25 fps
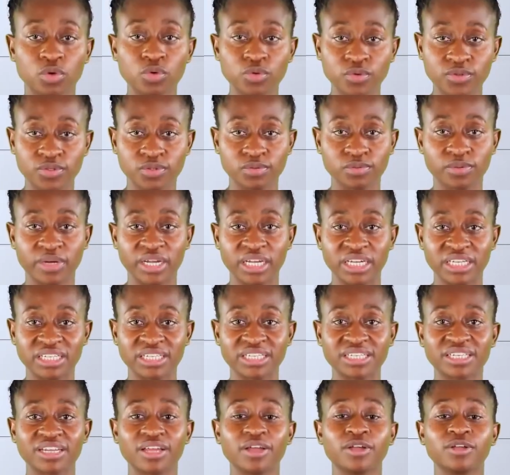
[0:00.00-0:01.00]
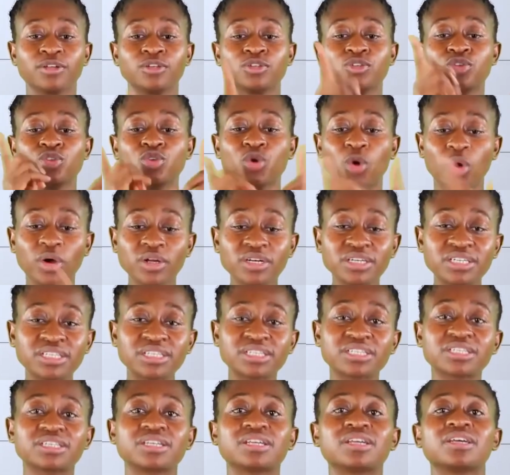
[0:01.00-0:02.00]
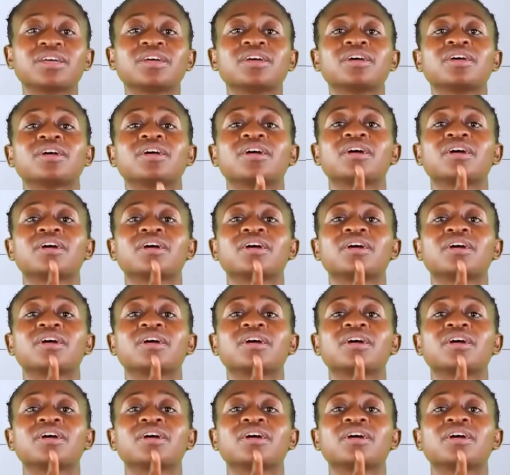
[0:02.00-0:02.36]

lose weight. Don't